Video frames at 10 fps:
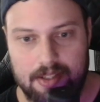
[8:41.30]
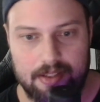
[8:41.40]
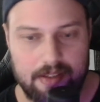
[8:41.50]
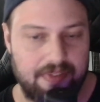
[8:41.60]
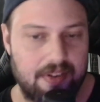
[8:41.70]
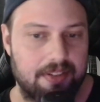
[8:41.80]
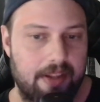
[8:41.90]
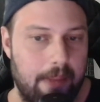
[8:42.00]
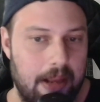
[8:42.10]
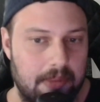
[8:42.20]
the fear
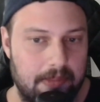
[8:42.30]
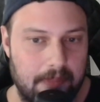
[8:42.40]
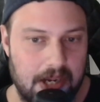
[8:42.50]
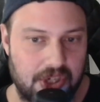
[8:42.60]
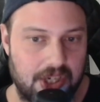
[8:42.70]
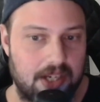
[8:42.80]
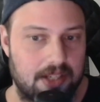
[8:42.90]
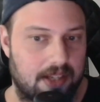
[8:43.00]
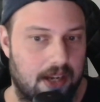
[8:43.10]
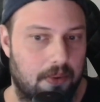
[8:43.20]
that maybe
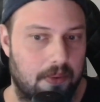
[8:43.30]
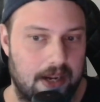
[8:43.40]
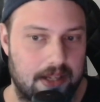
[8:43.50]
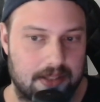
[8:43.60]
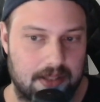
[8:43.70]
machines can create